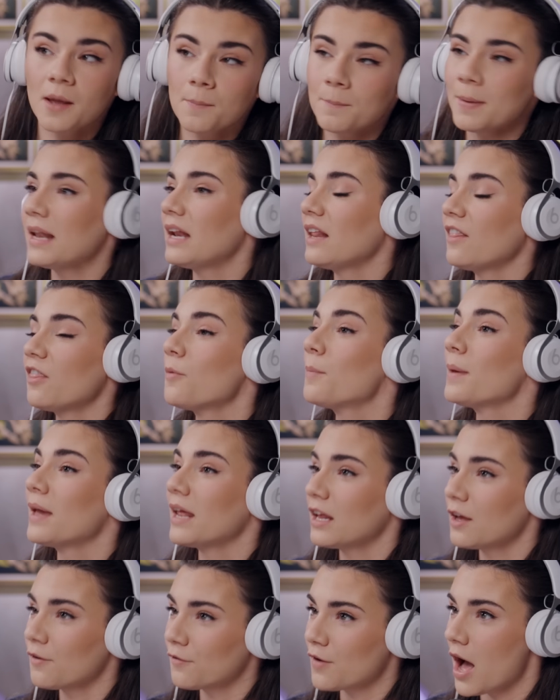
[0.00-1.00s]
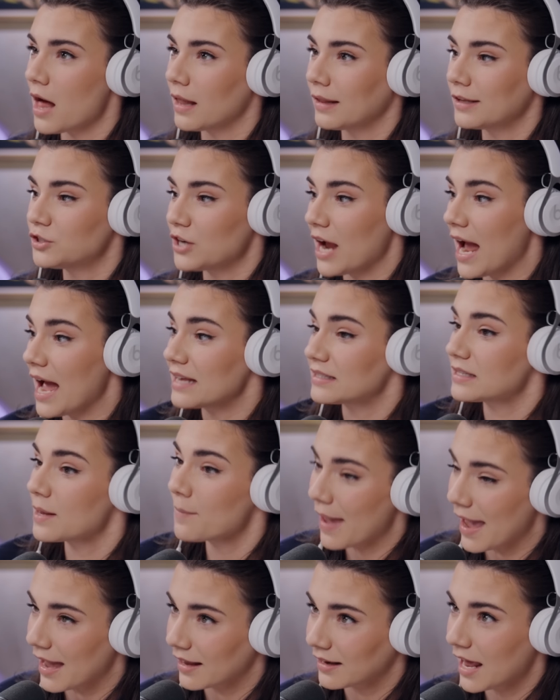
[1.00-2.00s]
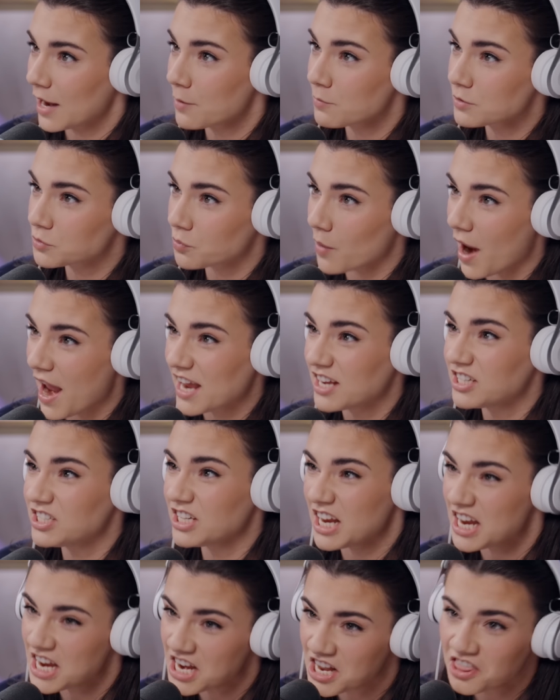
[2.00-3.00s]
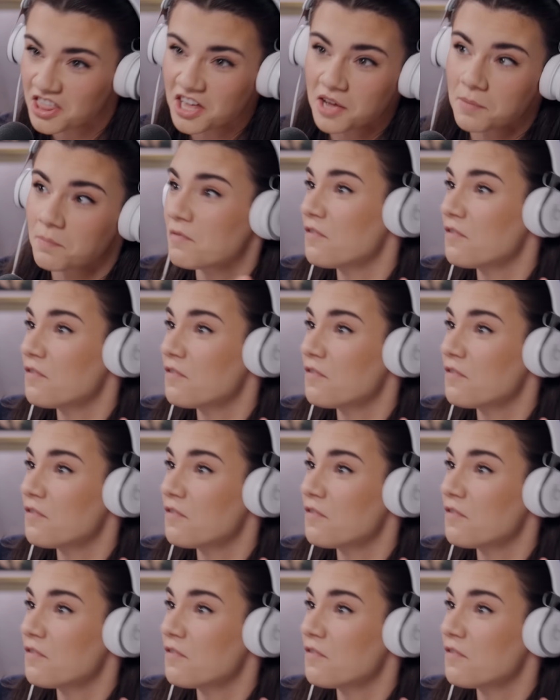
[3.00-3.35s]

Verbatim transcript: competed at the beginning of college as a man and was ranked in the